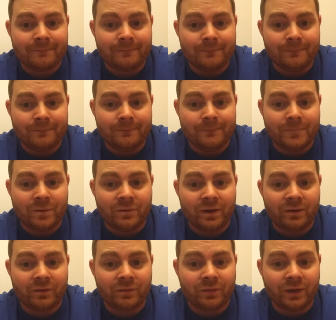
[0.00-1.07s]

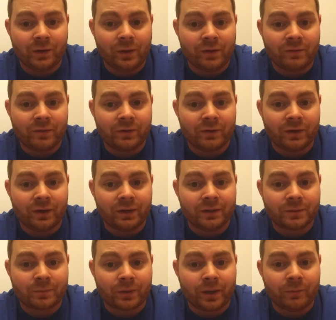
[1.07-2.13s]
favorite video I've ever done
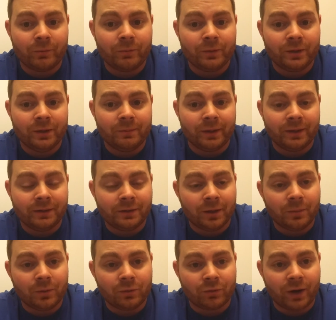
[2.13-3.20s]
is probably my
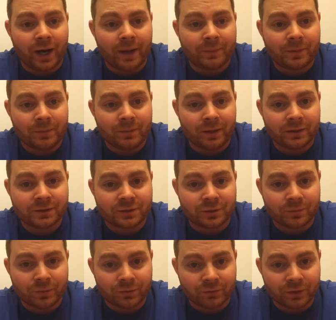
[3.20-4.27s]
double wrapped monster
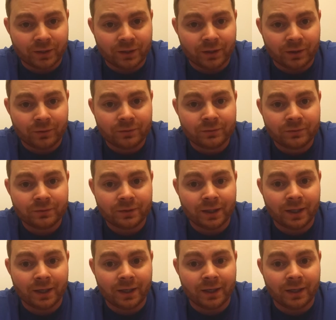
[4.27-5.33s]
burrito,
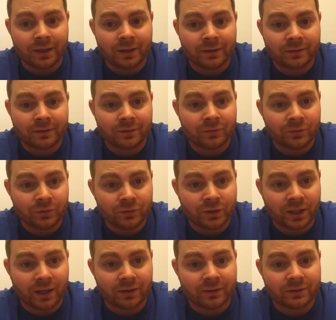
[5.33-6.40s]
the food
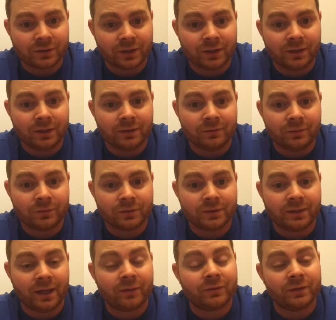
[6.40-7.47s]
challenge I did. It was
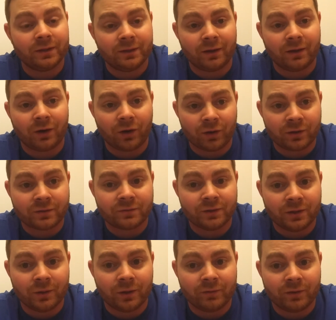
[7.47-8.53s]
definitely the hardest
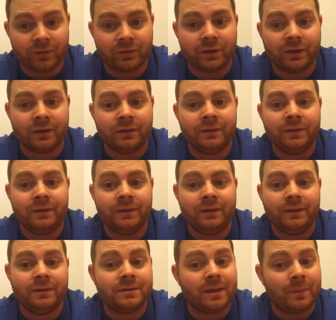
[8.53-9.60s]
video I've ever done,
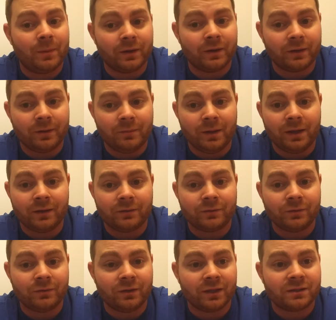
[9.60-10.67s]
because I barely made it
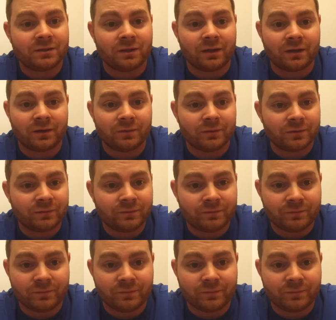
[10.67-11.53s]
through. That sucker was,